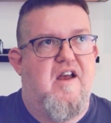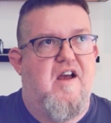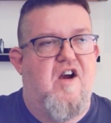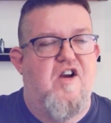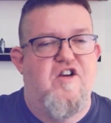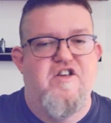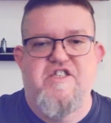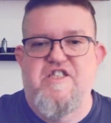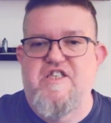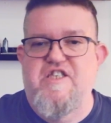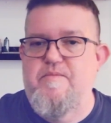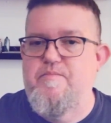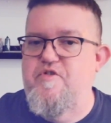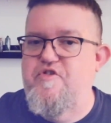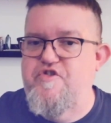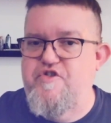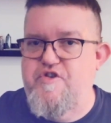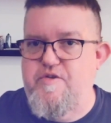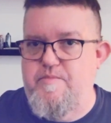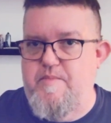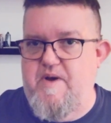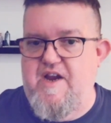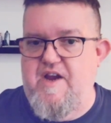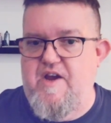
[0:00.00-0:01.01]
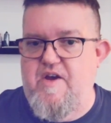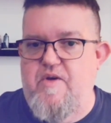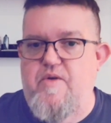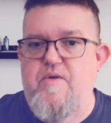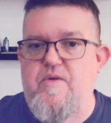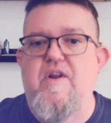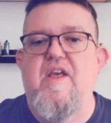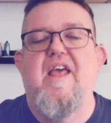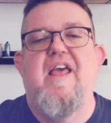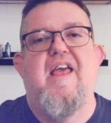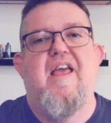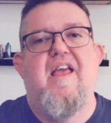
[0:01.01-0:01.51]
are similar to my
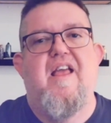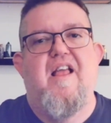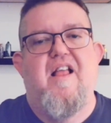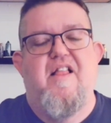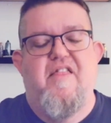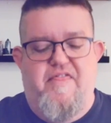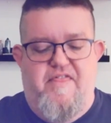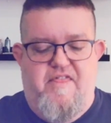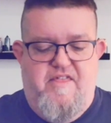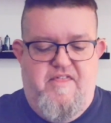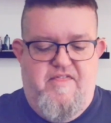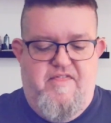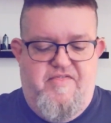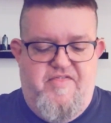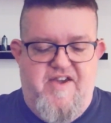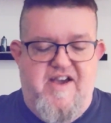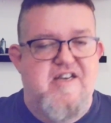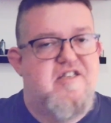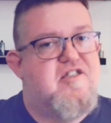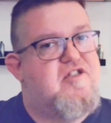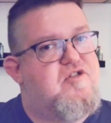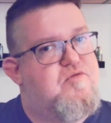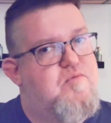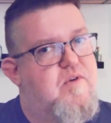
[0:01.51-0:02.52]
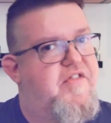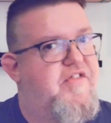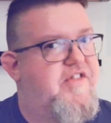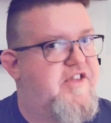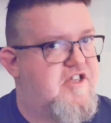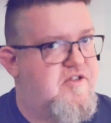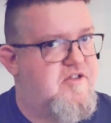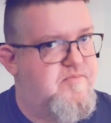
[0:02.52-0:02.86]
own. That's what